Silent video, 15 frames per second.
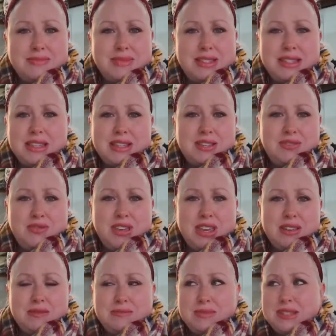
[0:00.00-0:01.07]
six
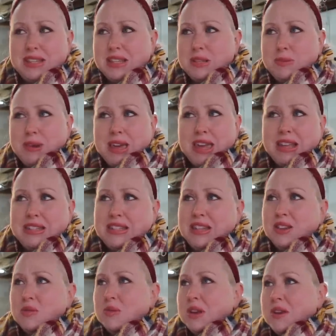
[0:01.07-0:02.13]
feet, six by
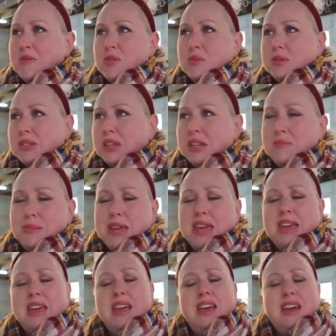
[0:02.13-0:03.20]
18 or whatever it was gonna
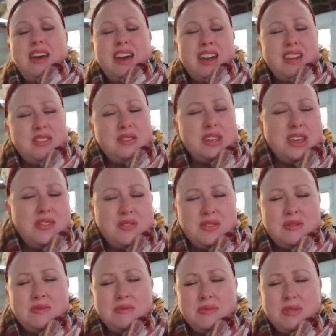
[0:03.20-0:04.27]
be. I don't
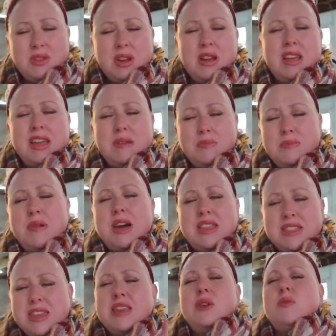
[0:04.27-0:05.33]
even, uh, it, I
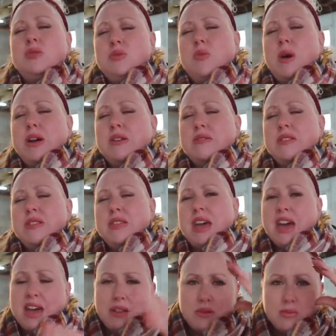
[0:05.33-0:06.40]
think it was wider than
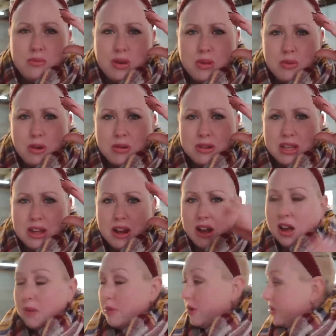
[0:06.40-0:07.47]
that. We won't get hung up